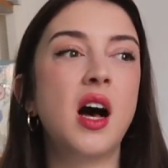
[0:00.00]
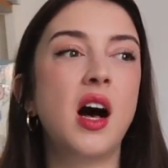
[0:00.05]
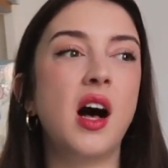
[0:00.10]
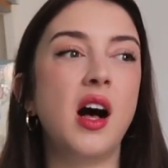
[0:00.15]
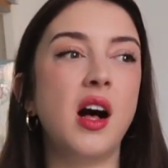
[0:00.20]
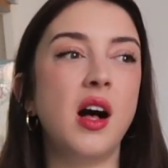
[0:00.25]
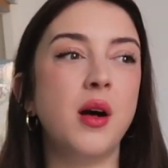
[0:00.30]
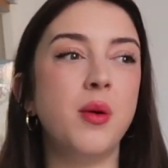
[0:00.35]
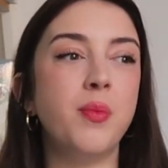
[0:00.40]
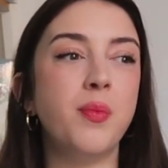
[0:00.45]

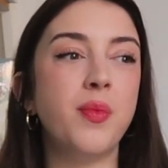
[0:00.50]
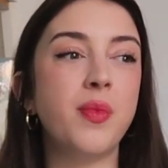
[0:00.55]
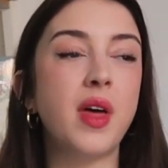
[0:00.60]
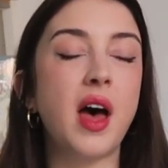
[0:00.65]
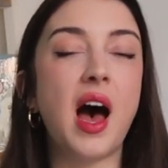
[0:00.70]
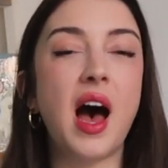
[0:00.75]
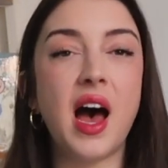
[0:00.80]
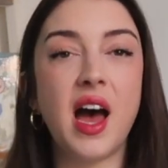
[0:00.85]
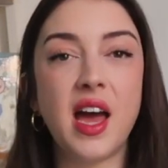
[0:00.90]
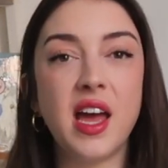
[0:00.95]

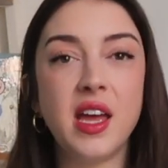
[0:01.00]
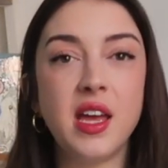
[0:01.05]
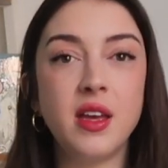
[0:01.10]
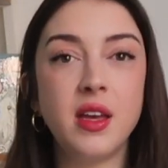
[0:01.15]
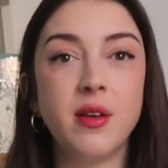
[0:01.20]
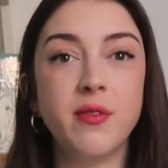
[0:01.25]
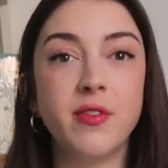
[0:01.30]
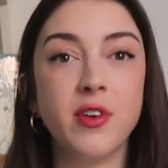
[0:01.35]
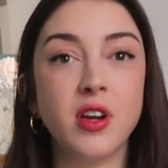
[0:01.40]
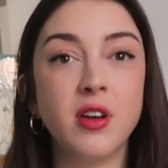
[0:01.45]
I
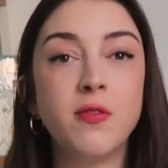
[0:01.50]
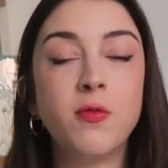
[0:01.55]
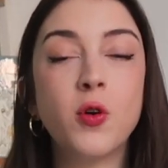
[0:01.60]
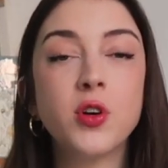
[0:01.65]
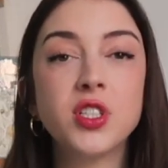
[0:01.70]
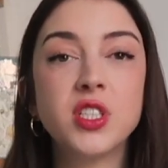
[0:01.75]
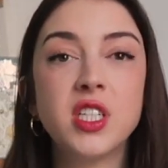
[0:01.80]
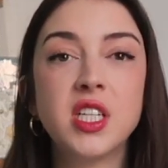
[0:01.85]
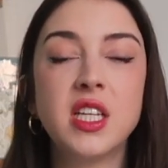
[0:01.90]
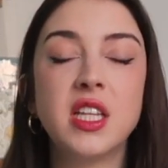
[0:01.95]
am very
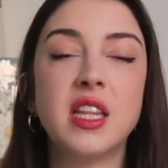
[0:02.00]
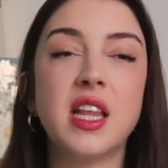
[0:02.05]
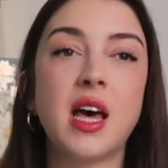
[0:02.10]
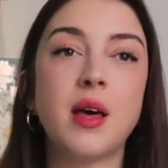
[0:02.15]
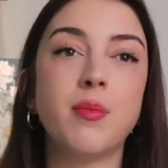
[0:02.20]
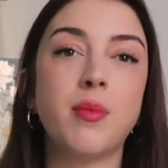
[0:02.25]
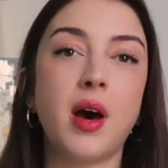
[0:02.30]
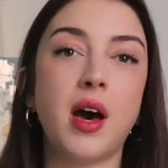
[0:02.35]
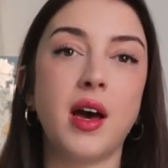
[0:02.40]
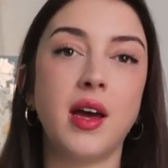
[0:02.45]
fortunate in
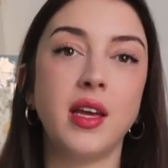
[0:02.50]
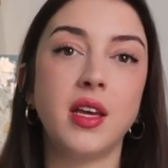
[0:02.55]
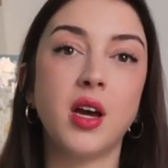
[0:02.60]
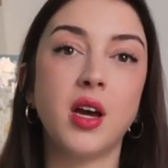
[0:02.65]
that my